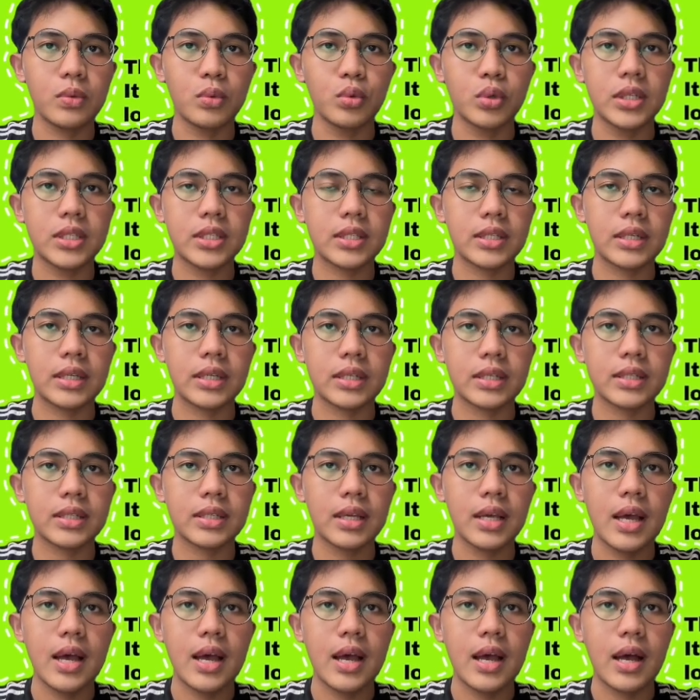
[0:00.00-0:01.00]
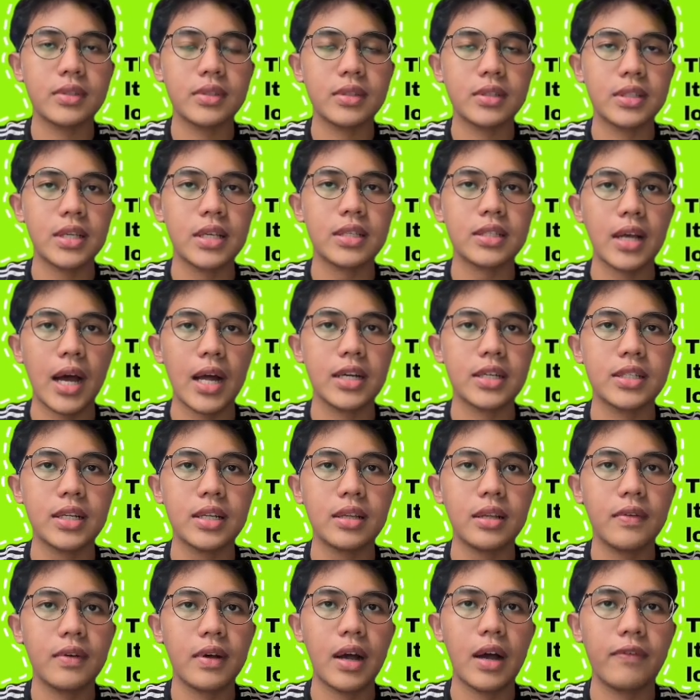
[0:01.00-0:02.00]
which is
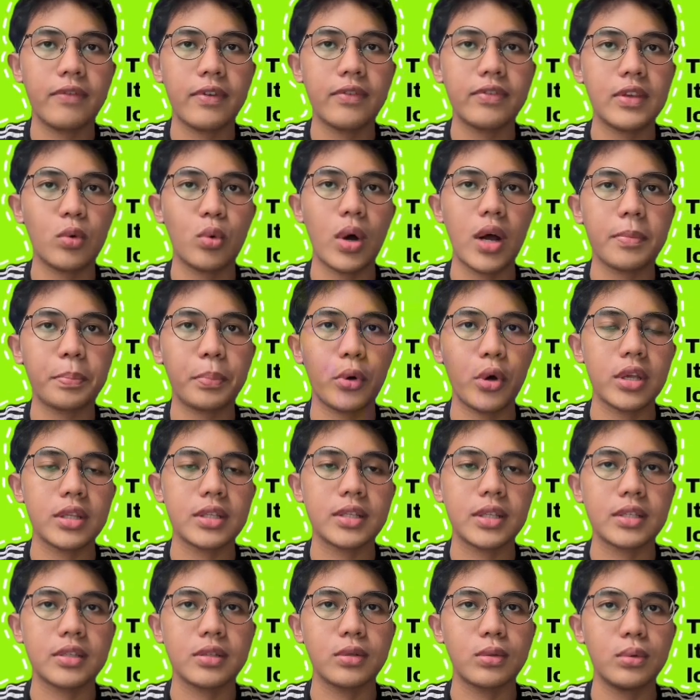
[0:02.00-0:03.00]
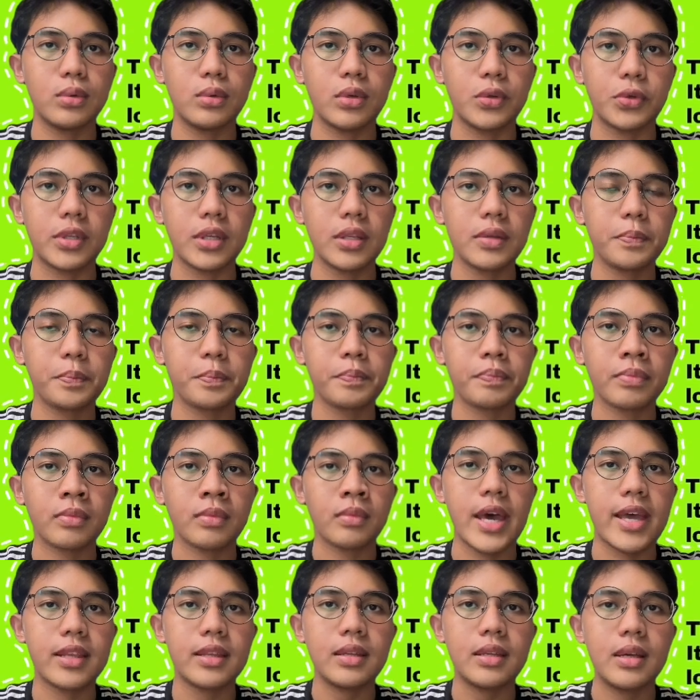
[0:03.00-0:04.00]
651.62 Newton,
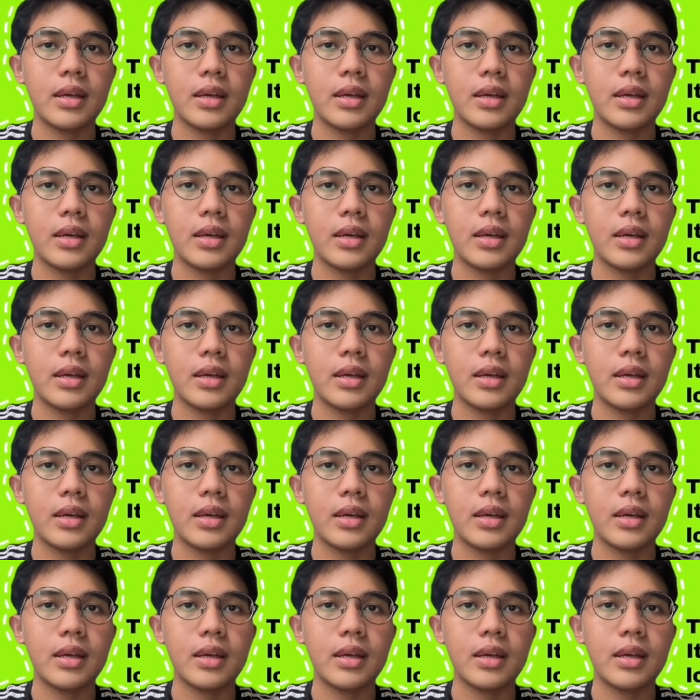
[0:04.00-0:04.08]
and